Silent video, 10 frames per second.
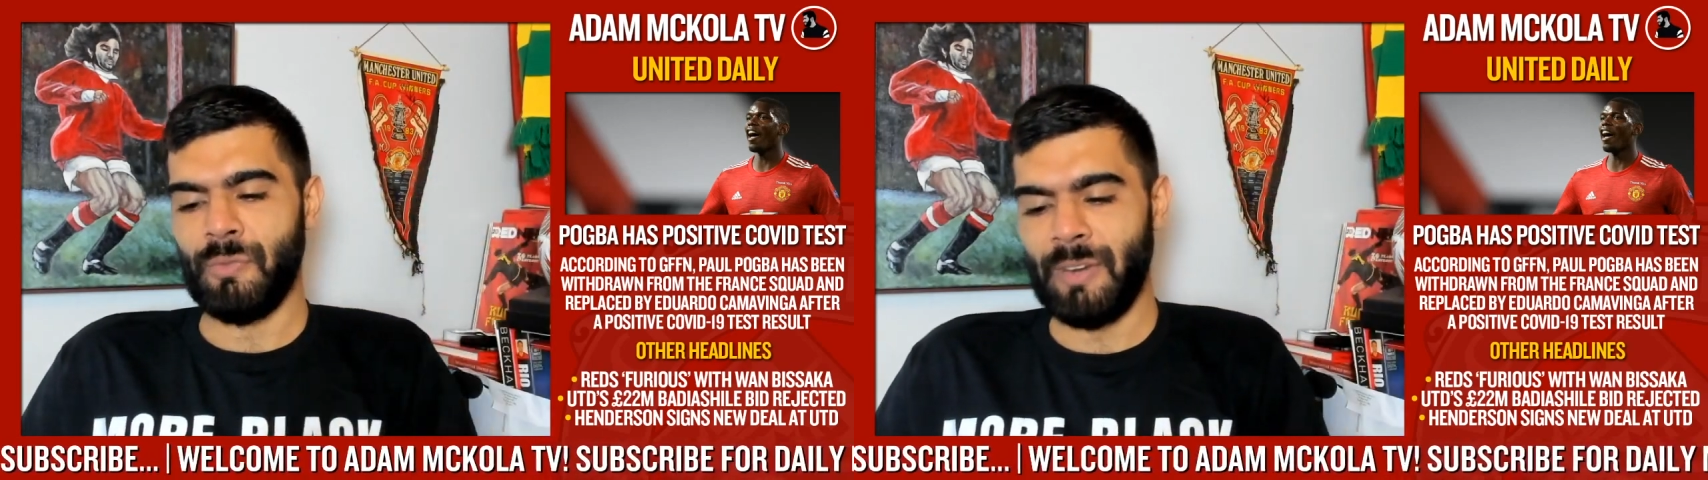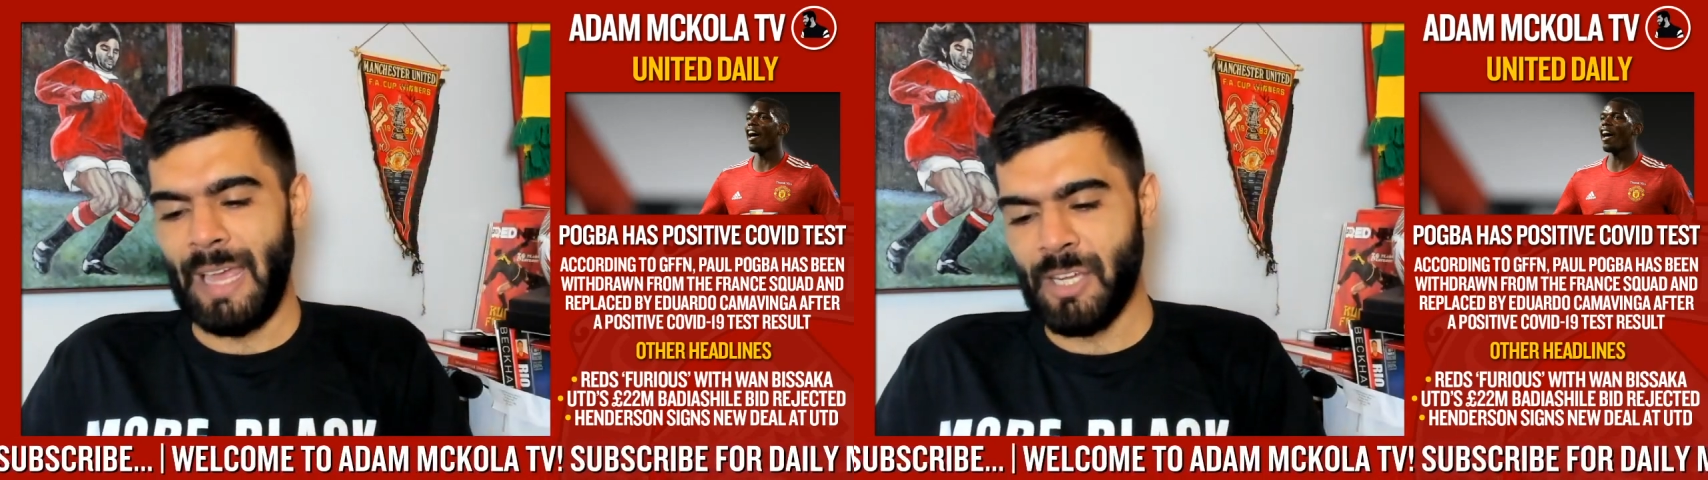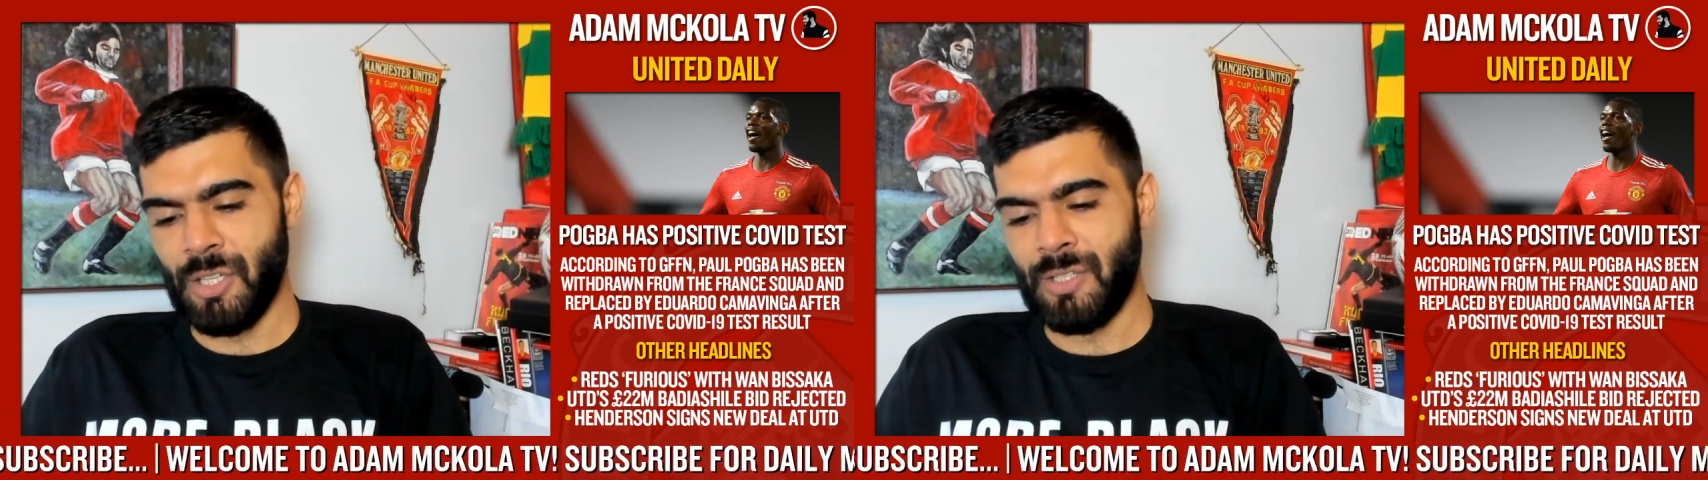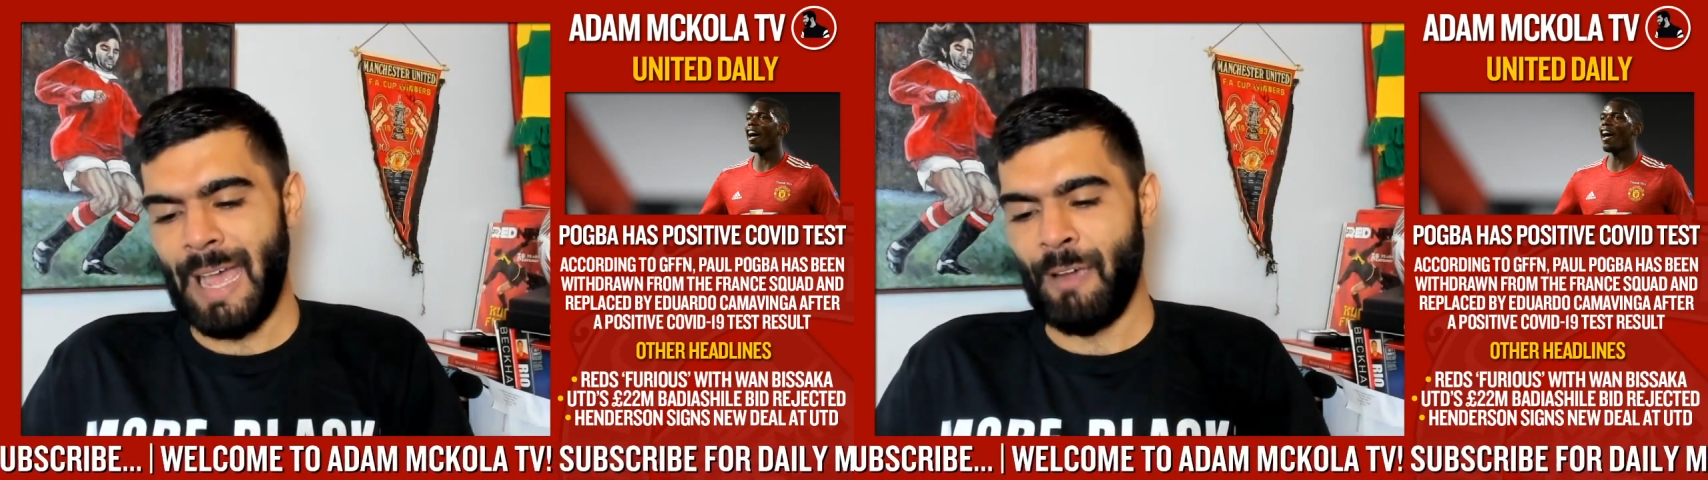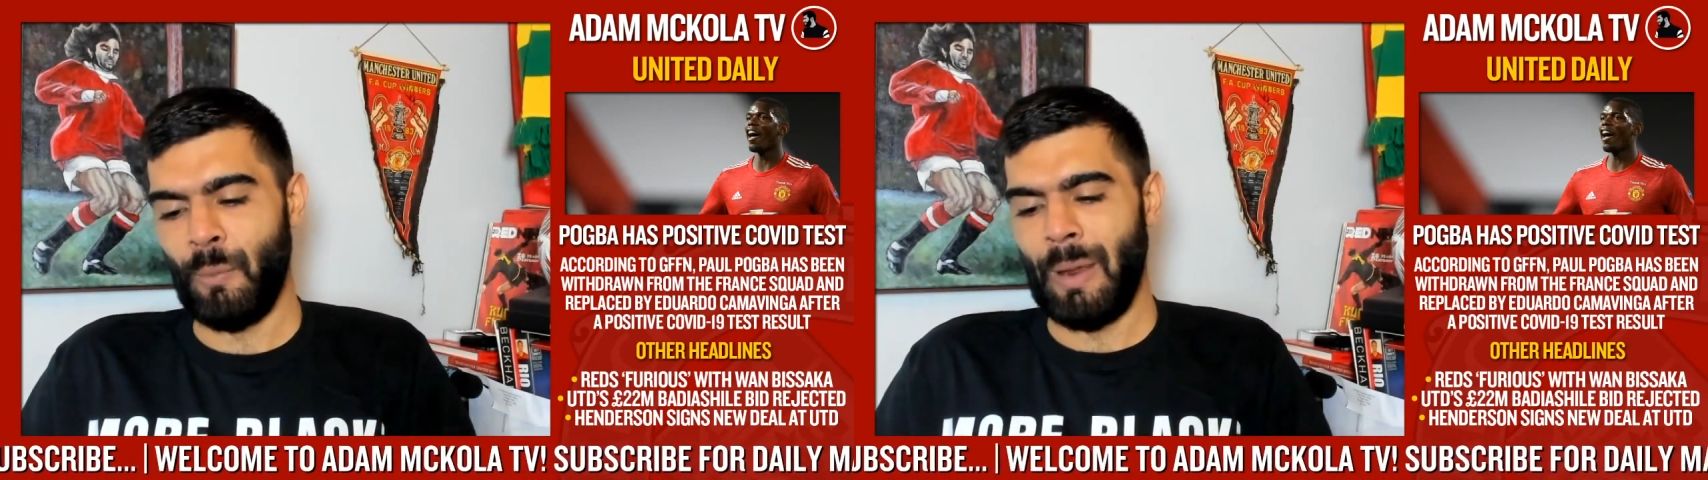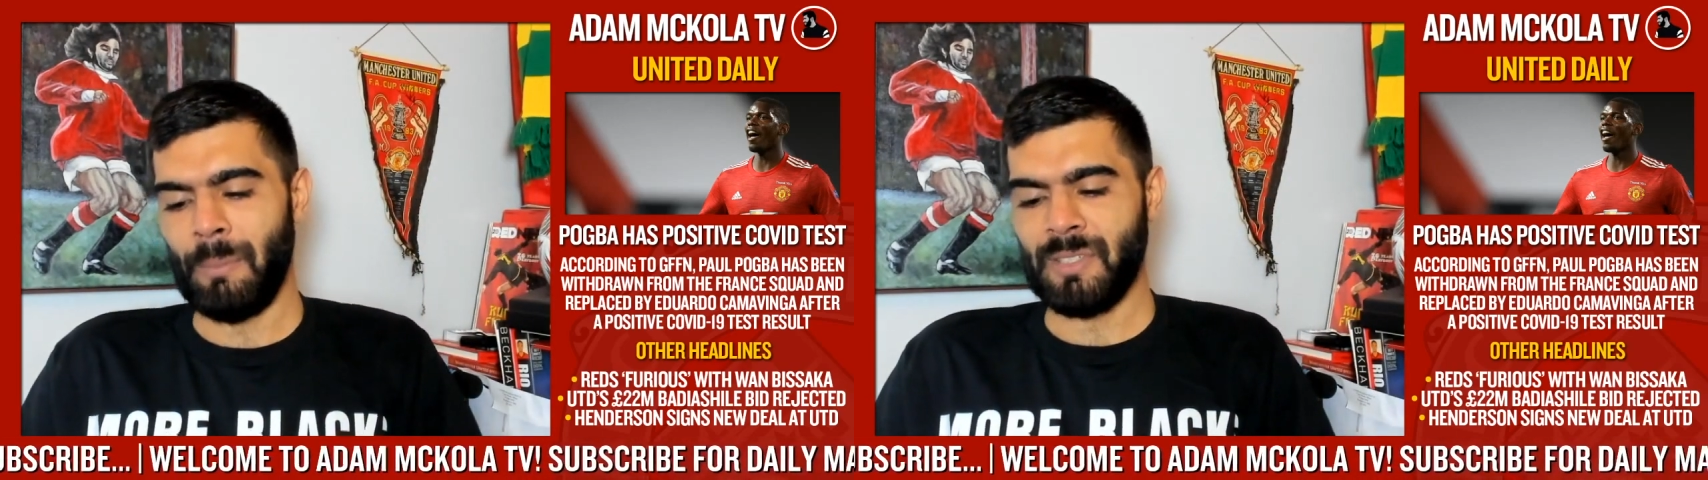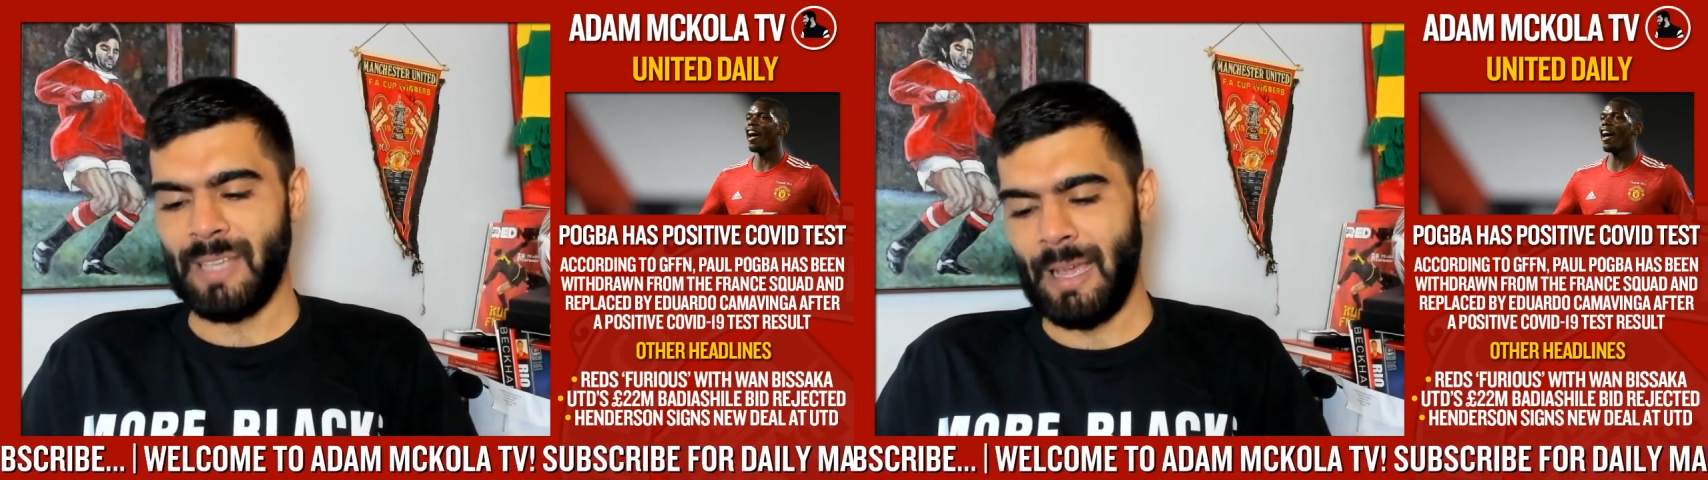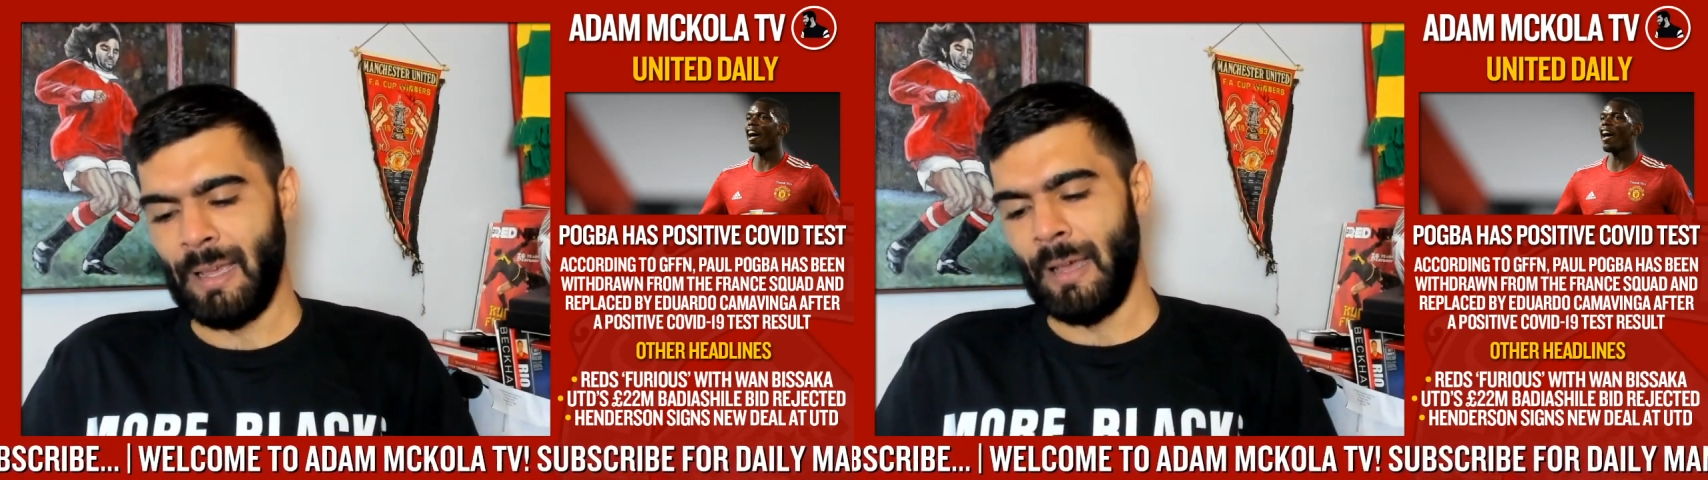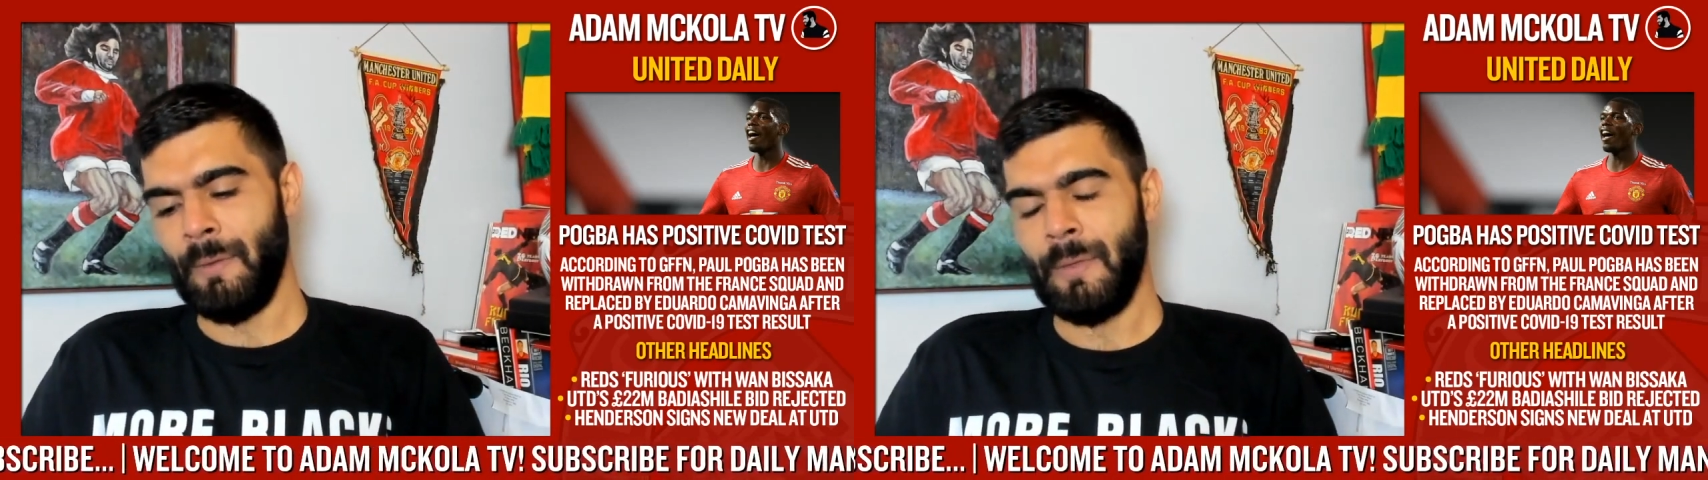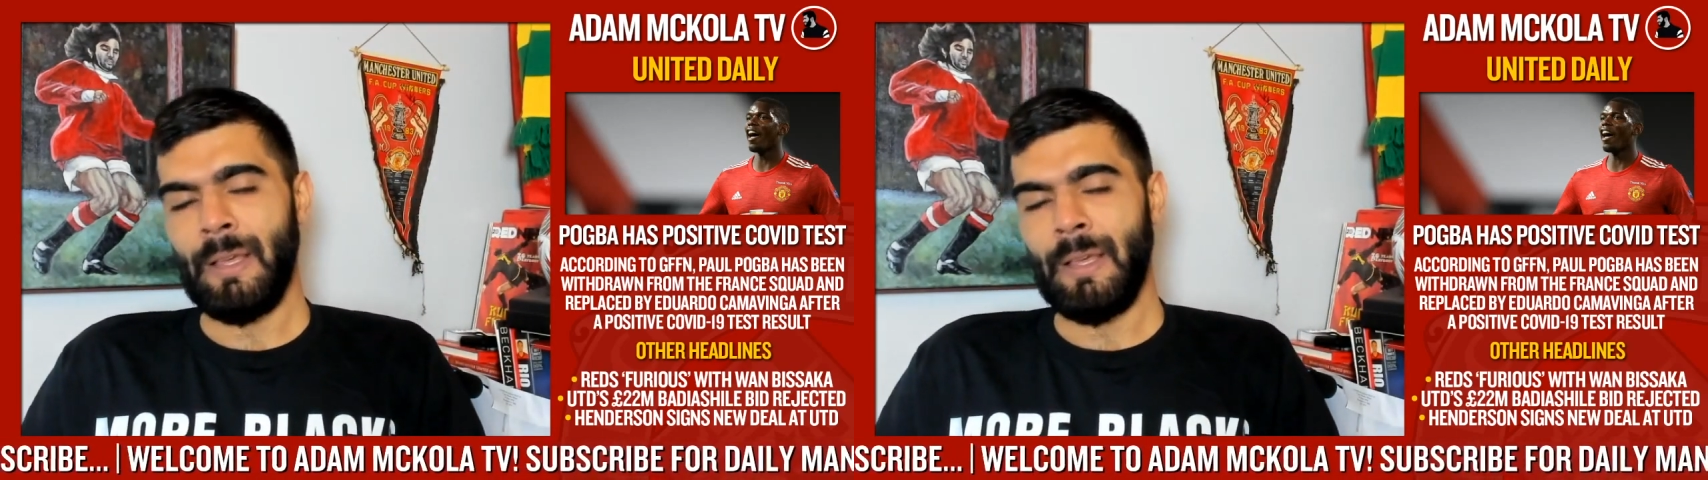in relation to Aaron Wan-Bissaka,